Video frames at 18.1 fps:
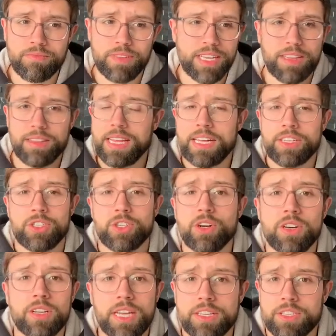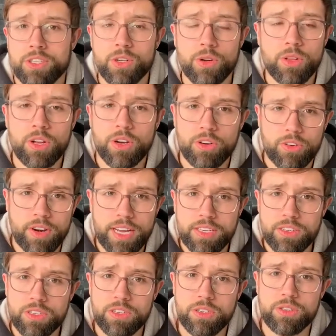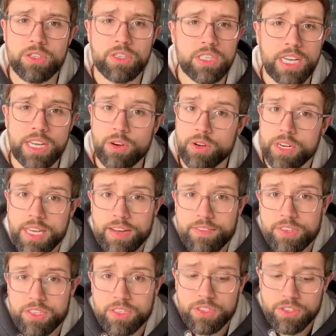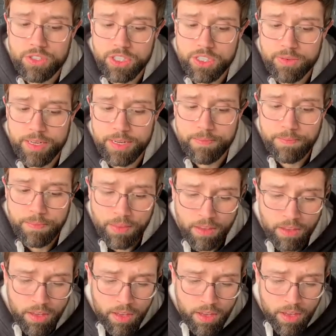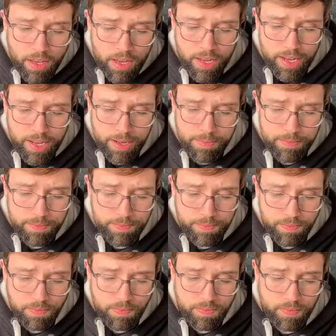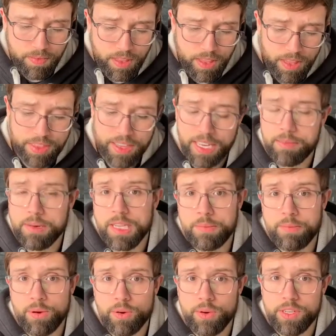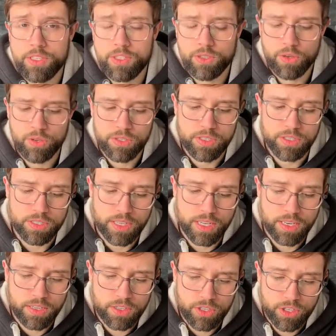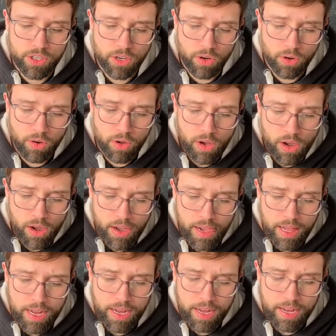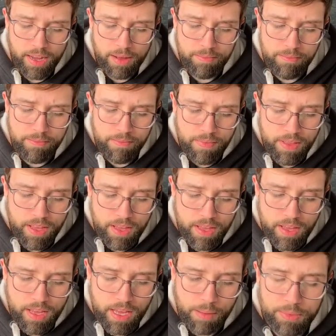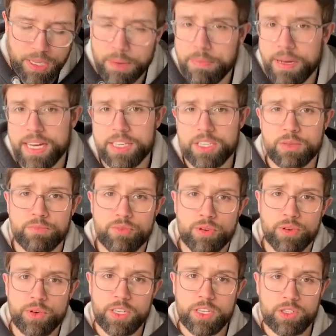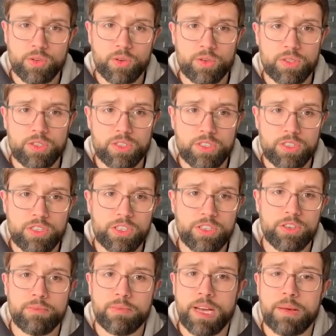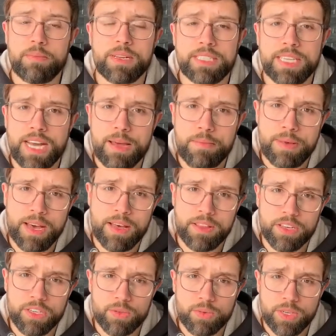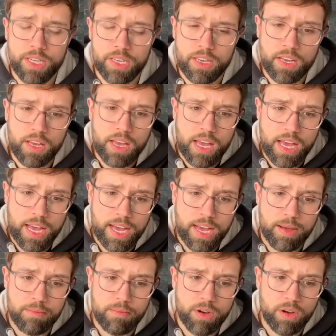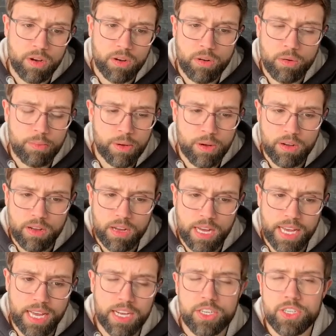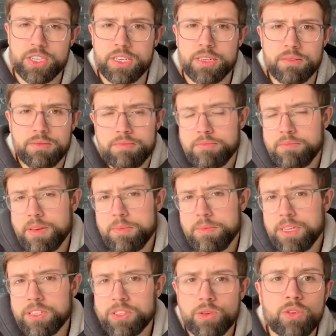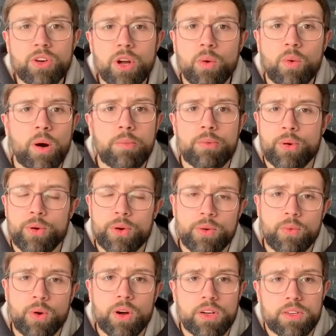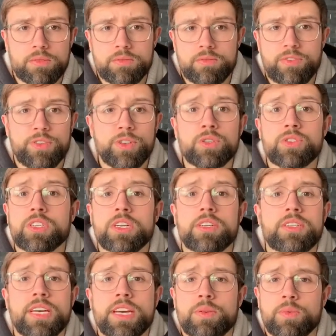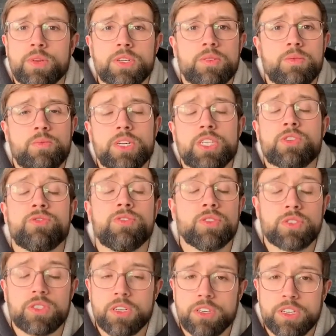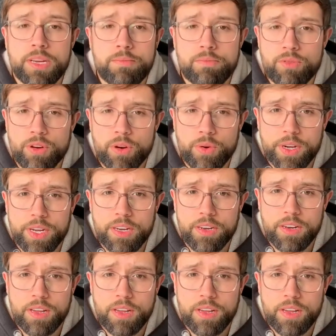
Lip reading: that's no longer an excuse, because I already have a solution to it. The thing about the protein sources then, so I'm gonna buy some protein sources to make my diet better this week. But maybe you don't know what foods contain, which foods contain protein.